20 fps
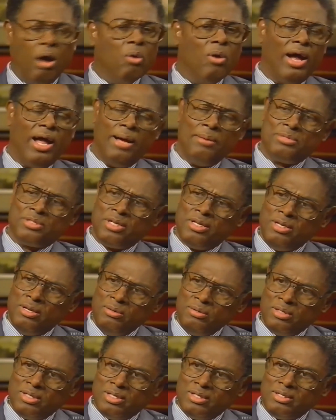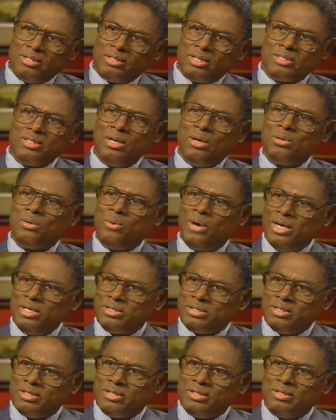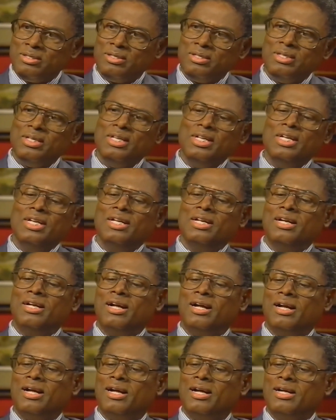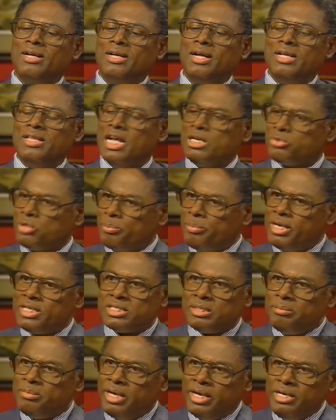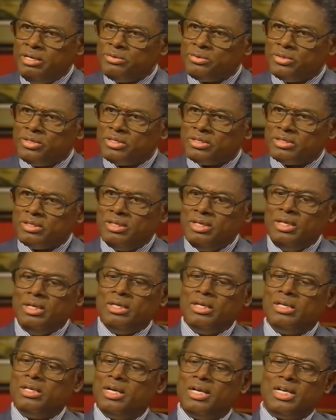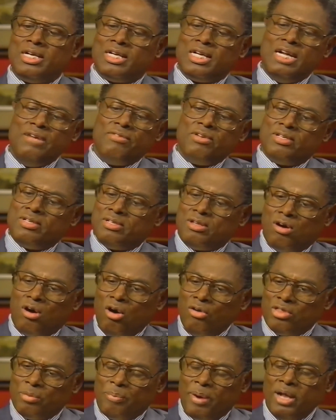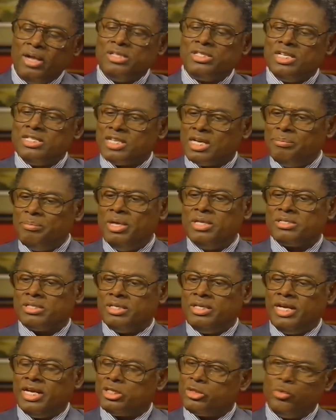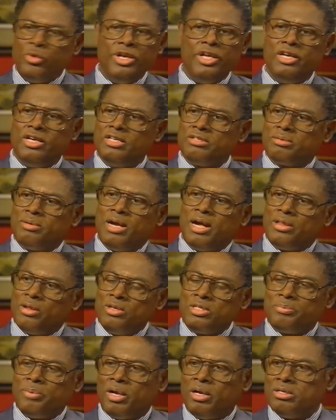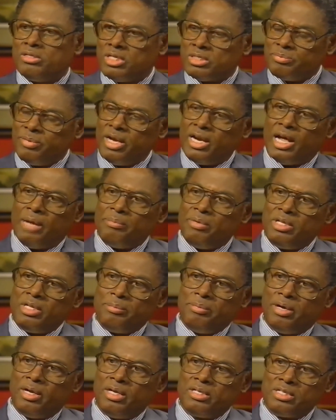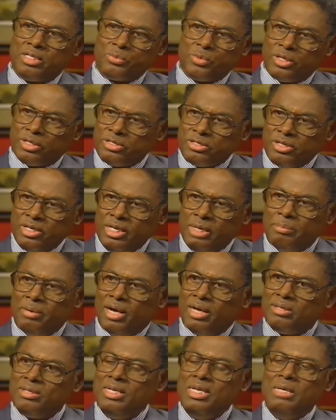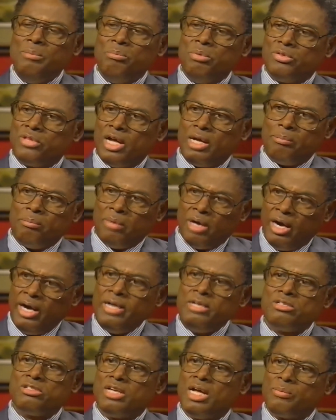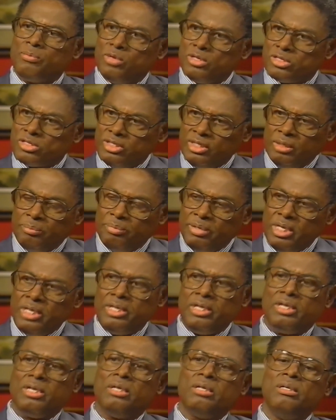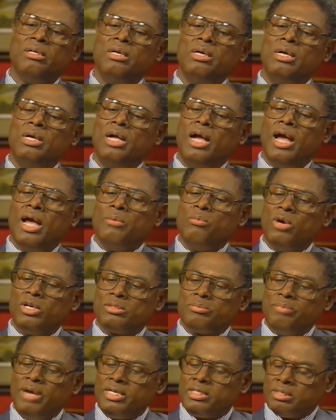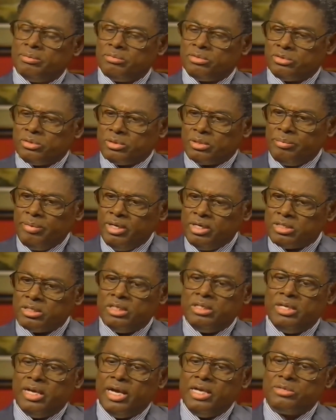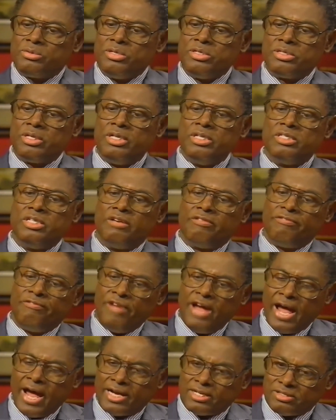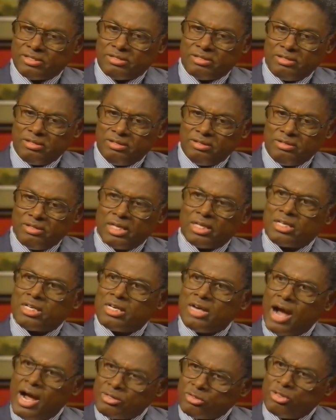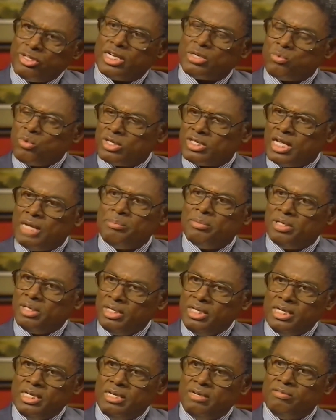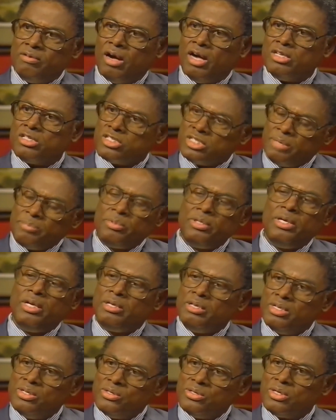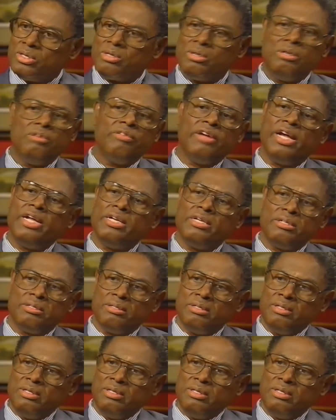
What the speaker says: Oh, absolutely. There's no question. And that's what makes them dangerous. Even all the policies that are mentioned there, 20 years from now, those policies may not be the policies we're concerned about. But that mindset will still be there. And what makes them tremendously dangerous is that facts that contradict what they believe are simply ignored or evaded.